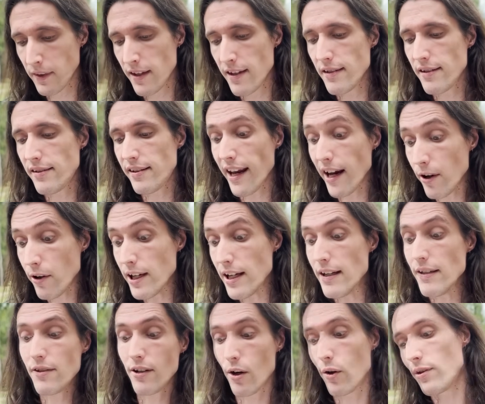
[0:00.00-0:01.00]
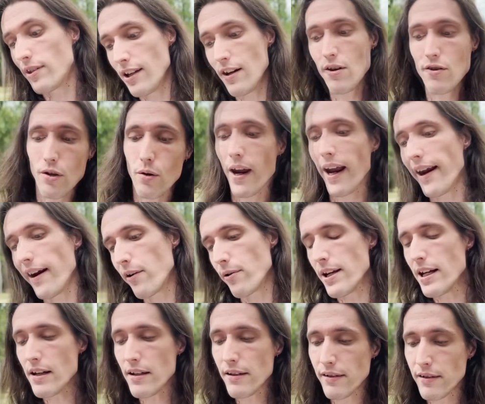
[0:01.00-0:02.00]
Ceres goes into
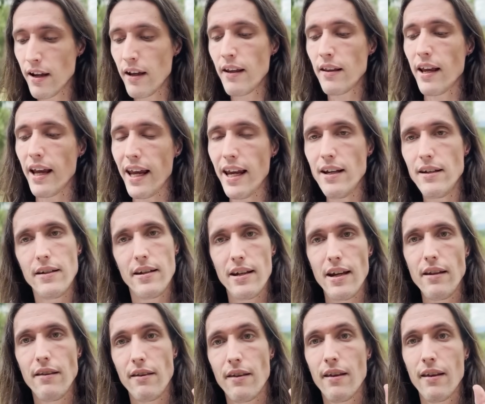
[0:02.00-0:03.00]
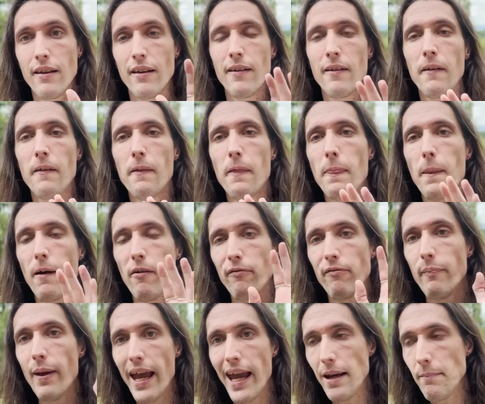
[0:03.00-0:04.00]
Aries the 18th of
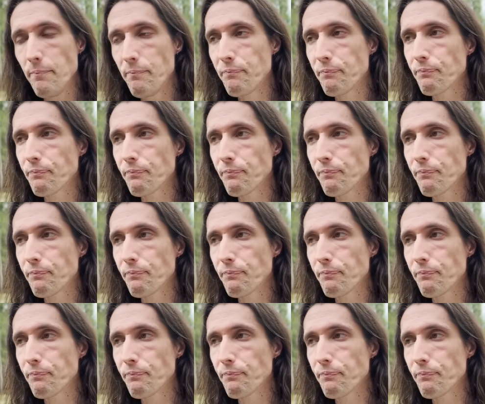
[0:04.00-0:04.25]
May.